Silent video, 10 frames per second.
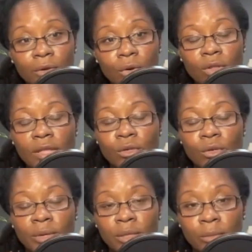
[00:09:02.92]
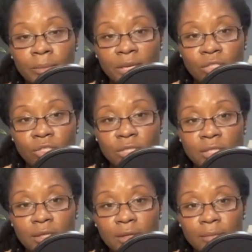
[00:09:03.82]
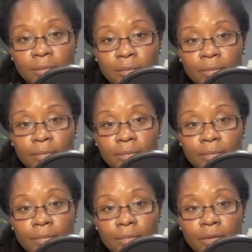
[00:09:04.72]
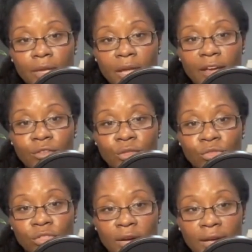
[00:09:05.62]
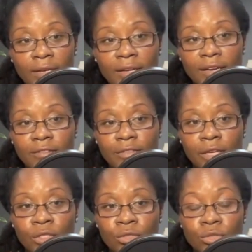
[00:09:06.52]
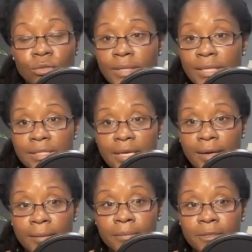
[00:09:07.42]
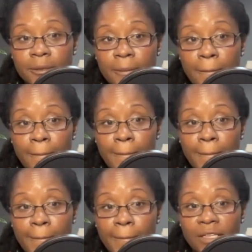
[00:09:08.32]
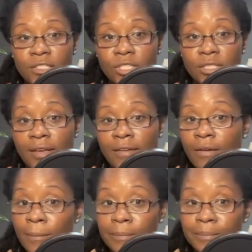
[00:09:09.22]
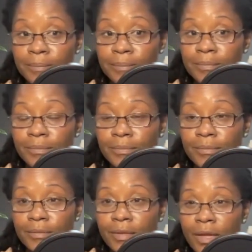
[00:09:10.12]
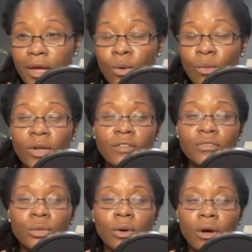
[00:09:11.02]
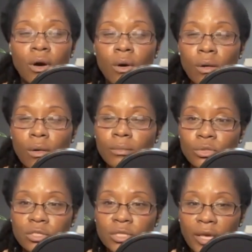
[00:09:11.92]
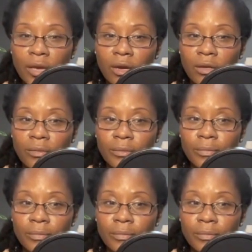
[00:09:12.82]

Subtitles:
or that nobody will be interested? Have you tried and failed too many times and just gave up? What if you were almost there?